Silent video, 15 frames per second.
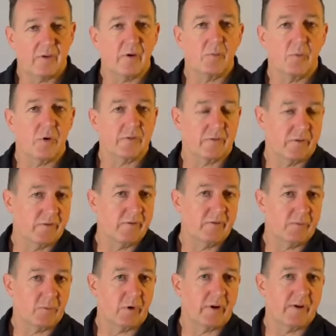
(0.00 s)
So what
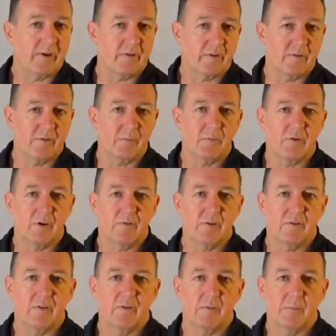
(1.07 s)
ecosystem
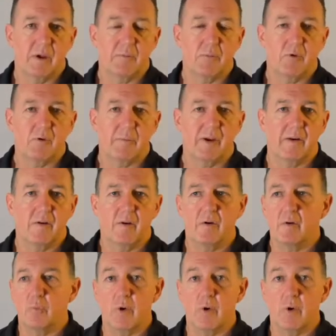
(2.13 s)
services are people dependent on,